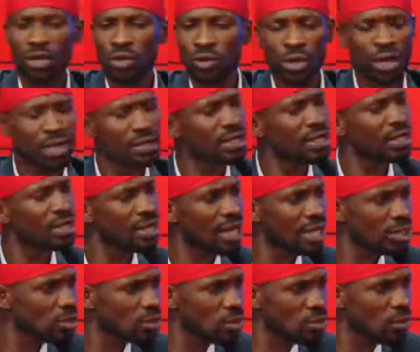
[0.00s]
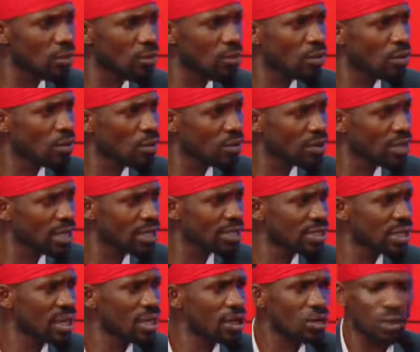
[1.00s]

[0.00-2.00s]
Look at the national debt.